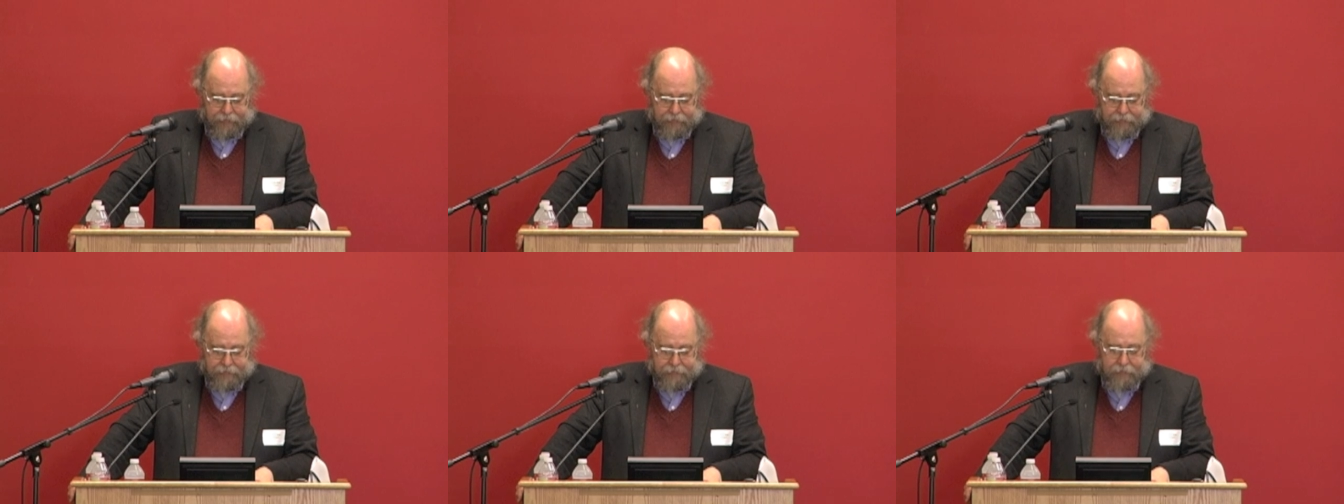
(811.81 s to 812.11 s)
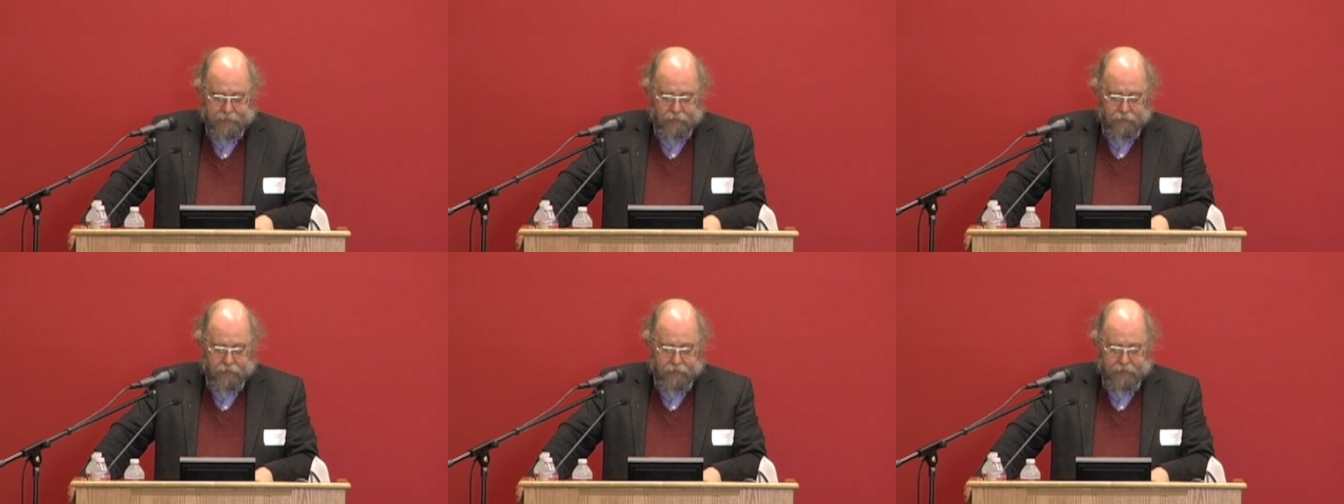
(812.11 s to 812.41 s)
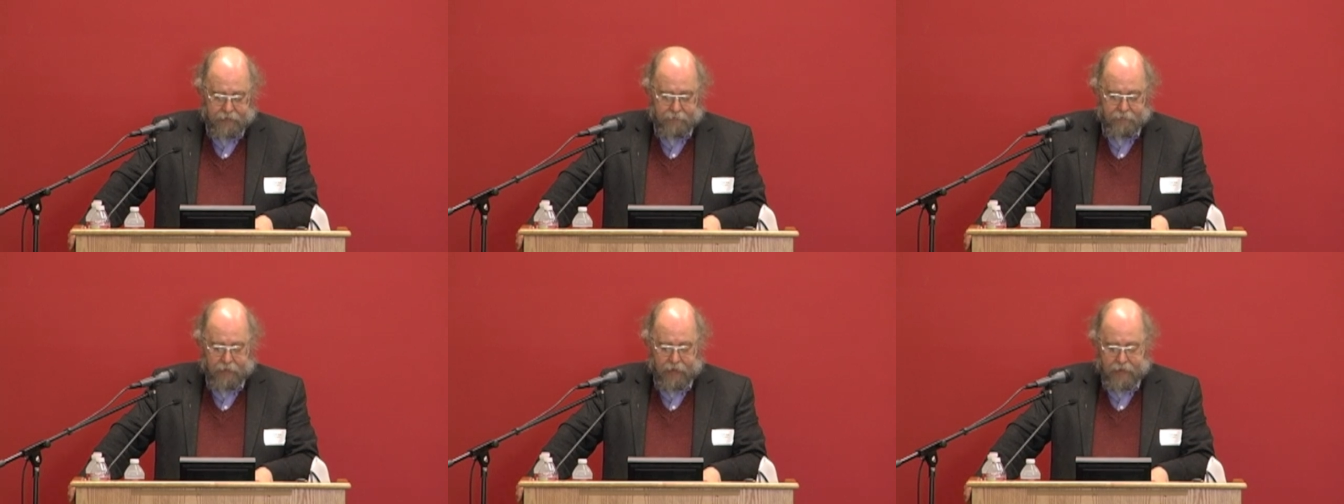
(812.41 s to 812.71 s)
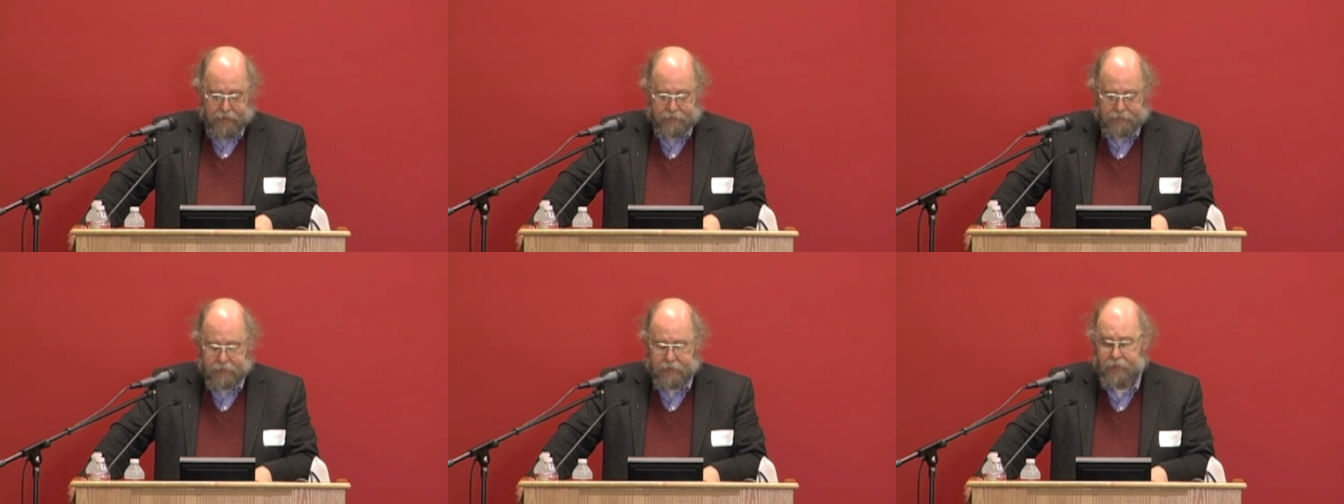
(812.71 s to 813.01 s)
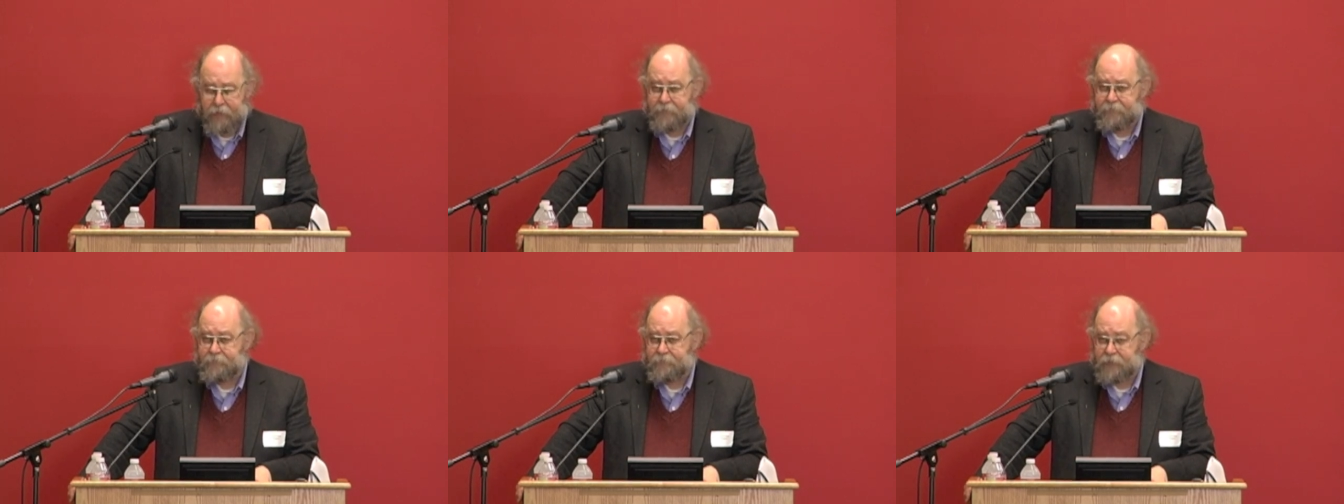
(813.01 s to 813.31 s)
consider him as
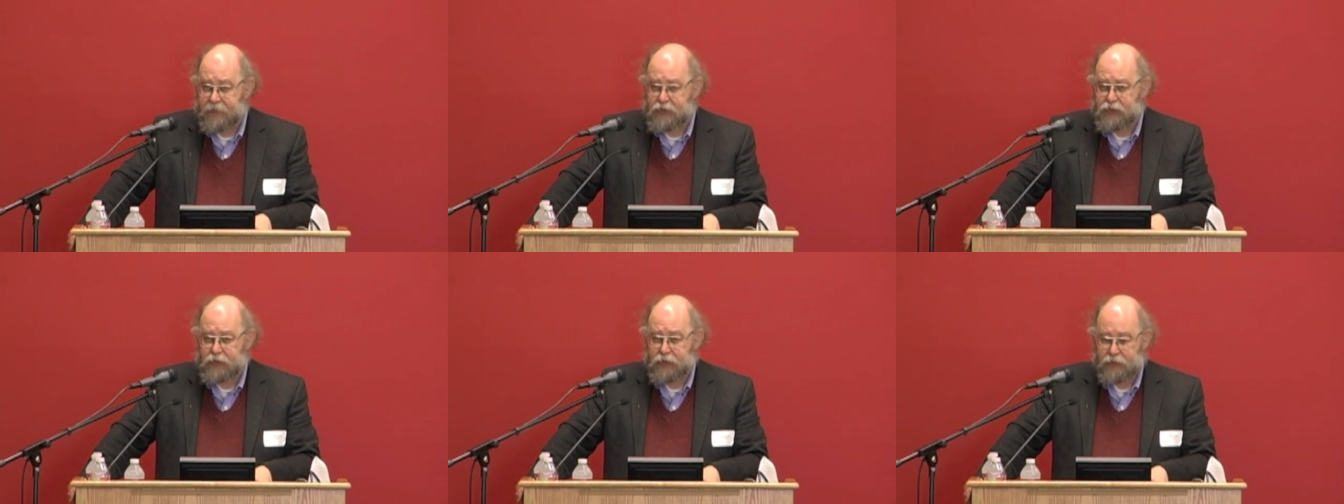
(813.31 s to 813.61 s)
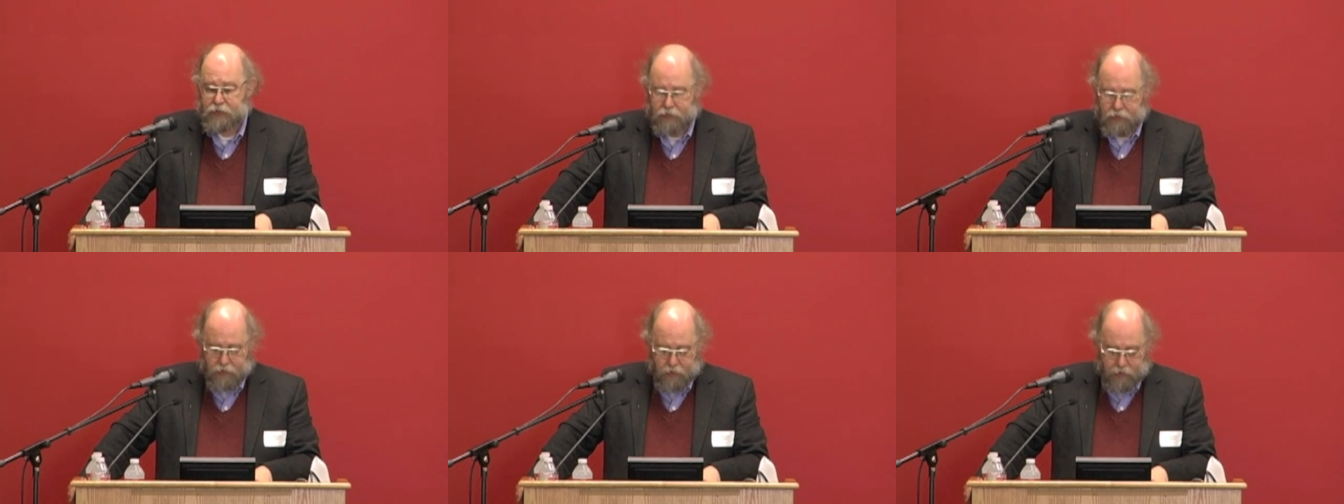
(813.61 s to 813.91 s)
the efficient